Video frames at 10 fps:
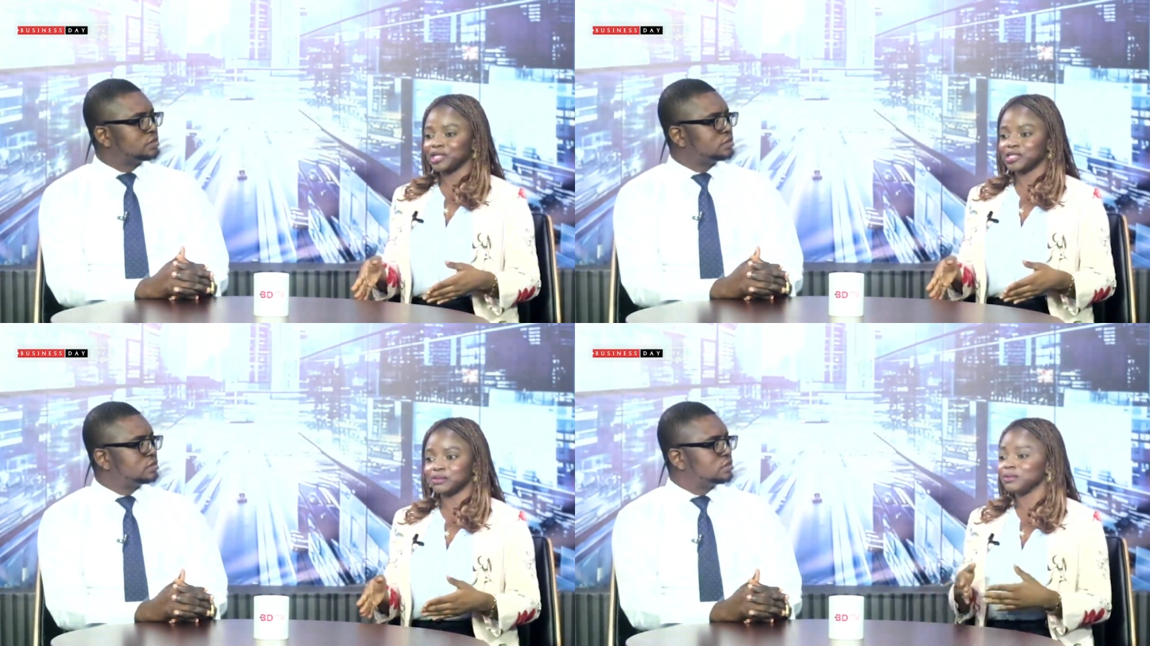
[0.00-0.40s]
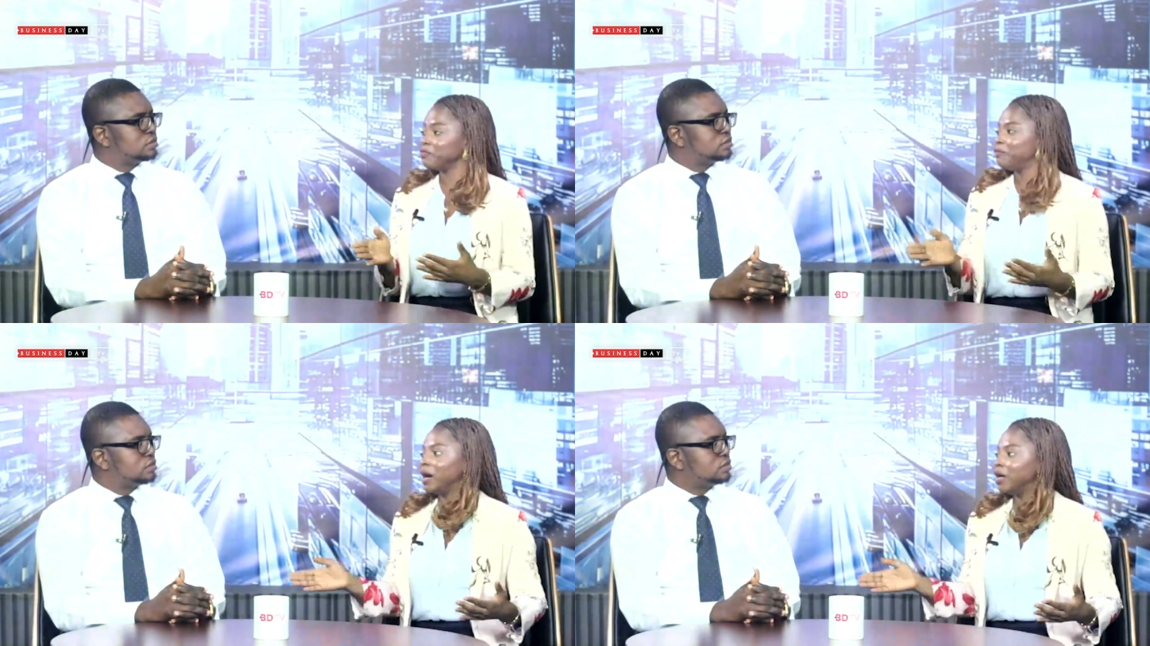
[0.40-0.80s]
Speaker 1: This
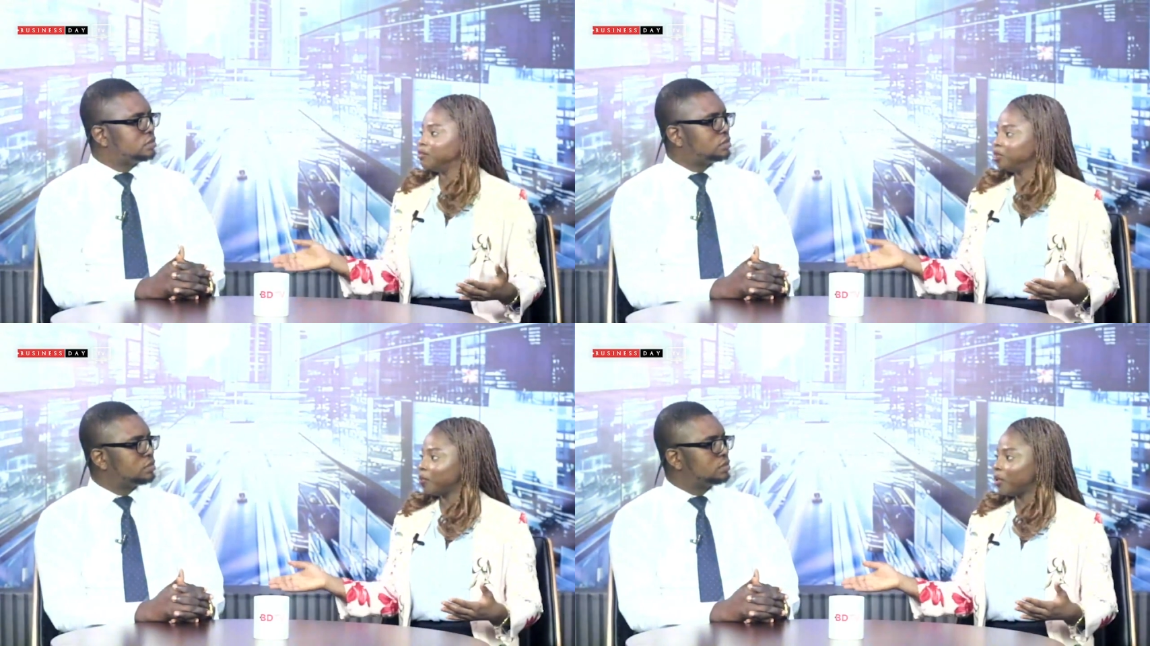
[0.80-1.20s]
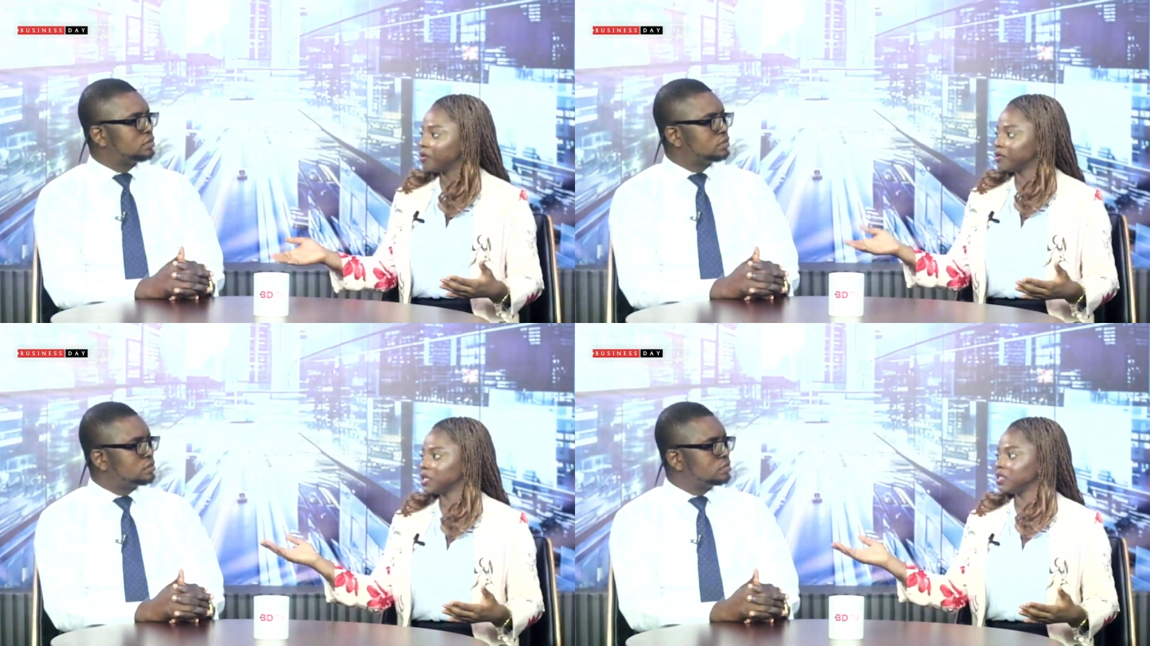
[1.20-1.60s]
uh,
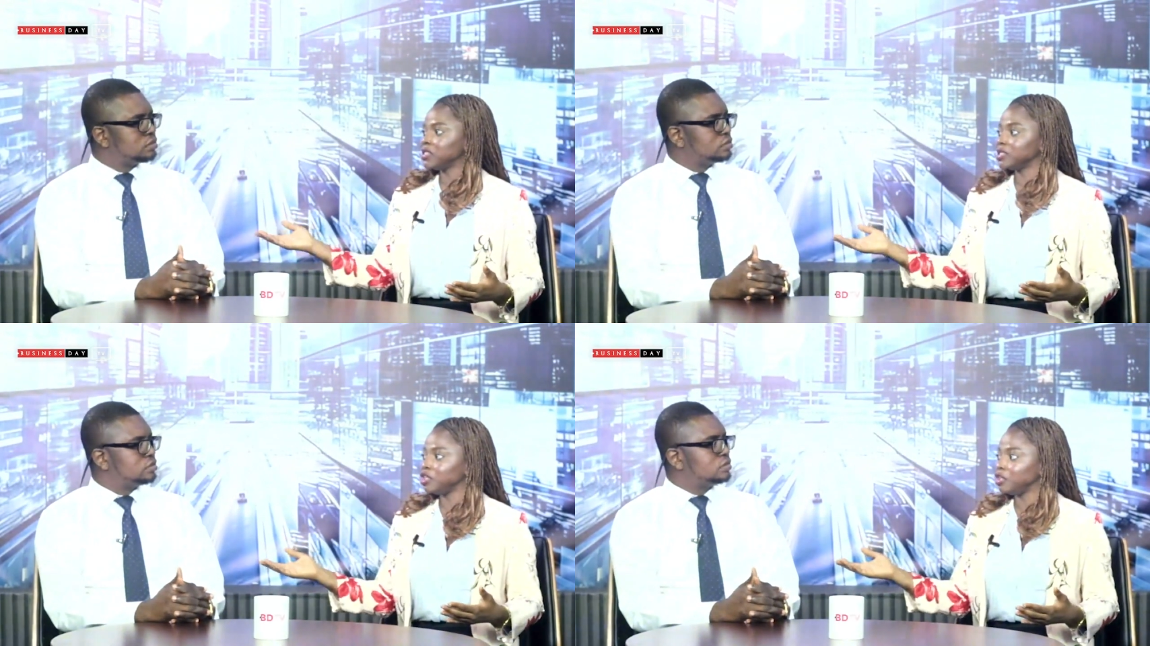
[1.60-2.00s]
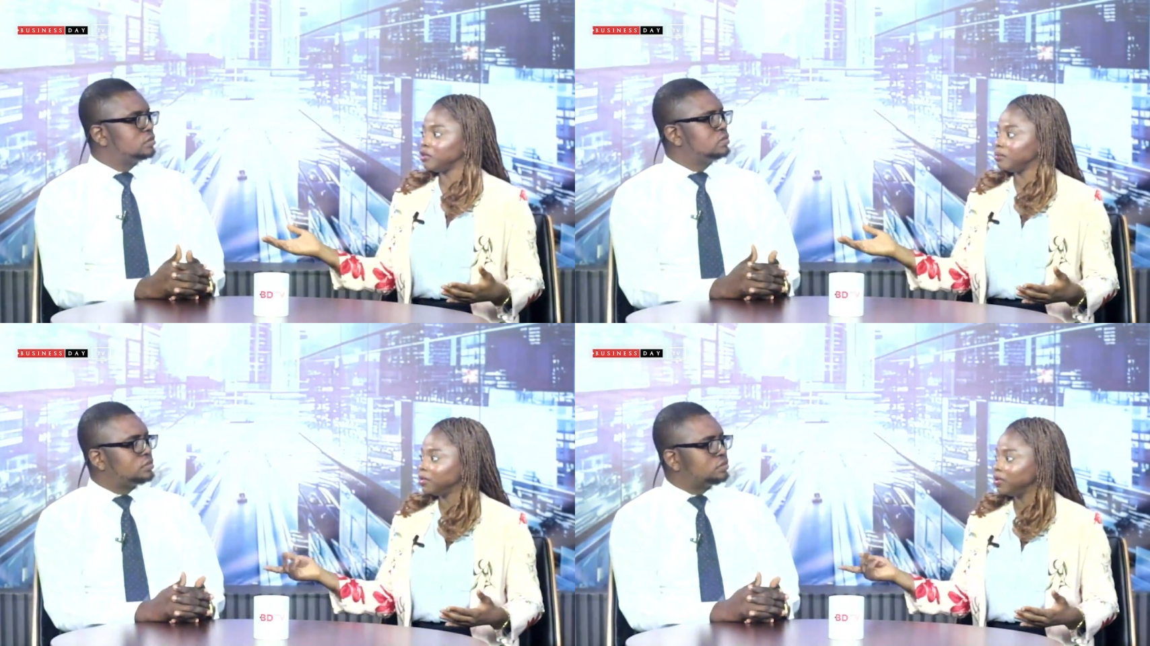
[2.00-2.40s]
Powell said it in the